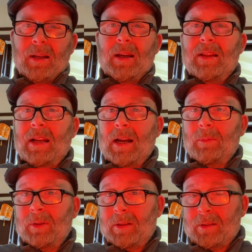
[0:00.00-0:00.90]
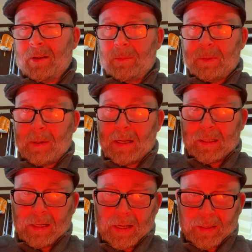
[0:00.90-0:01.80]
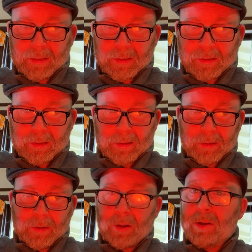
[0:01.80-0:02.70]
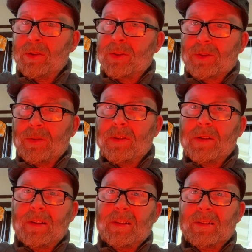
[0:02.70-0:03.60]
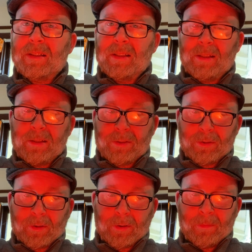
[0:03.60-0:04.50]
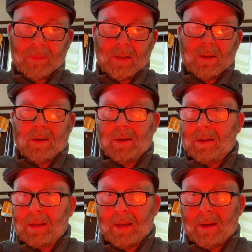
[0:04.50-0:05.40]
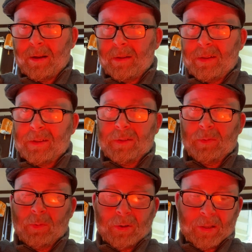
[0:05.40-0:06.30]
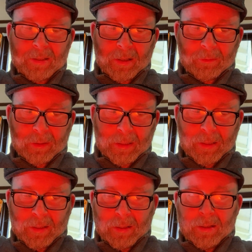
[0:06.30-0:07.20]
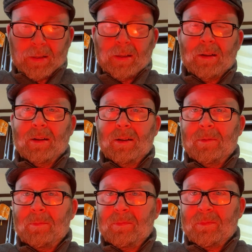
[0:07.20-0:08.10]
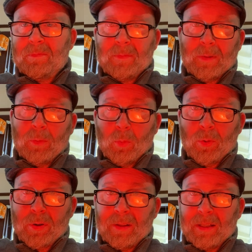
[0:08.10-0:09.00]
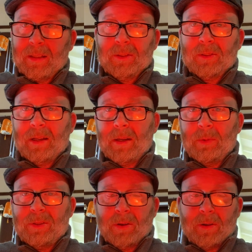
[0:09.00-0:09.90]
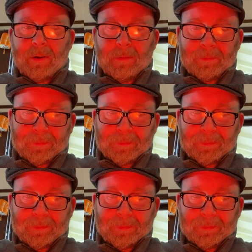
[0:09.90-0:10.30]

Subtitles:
And then Hamlet comes back and asks, "The concernancy, sir." And again, this is a word that's not really a word in the English language at all.